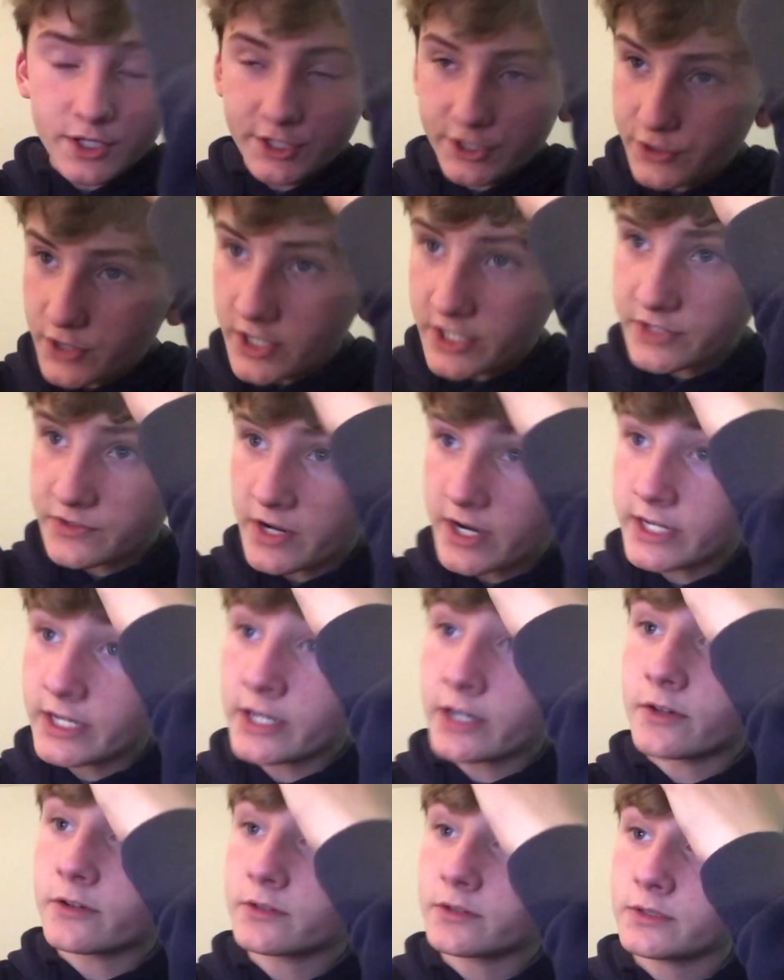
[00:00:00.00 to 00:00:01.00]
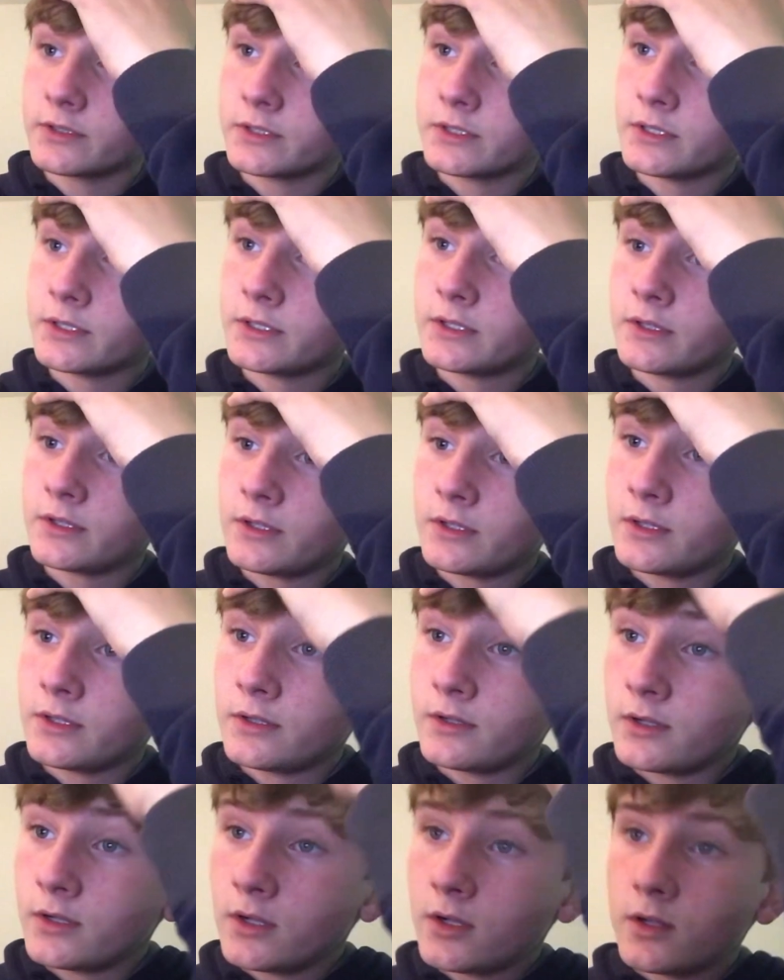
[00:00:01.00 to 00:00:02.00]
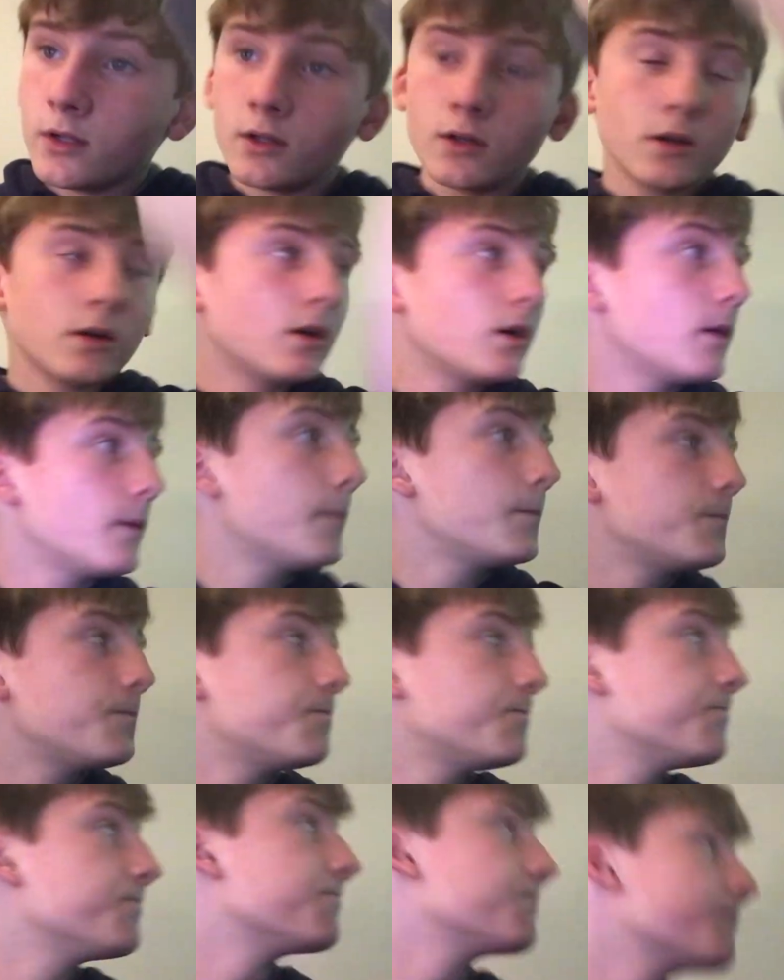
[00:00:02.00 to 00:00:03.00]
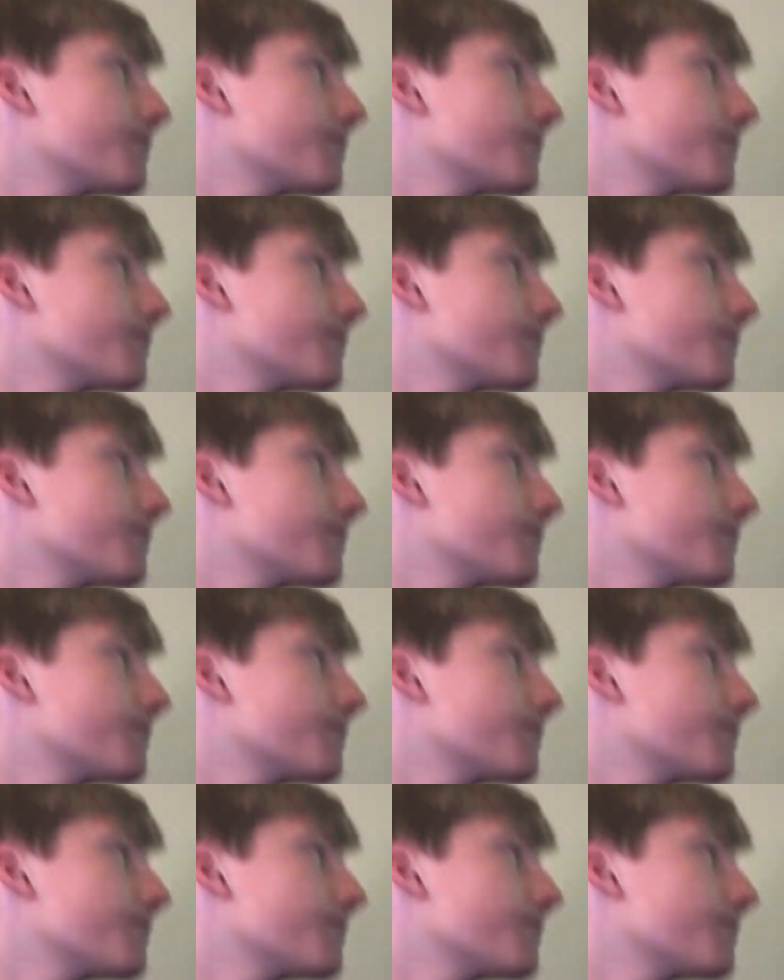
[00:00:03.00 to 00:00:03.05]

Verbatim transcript: I'm really stressed right now. Um,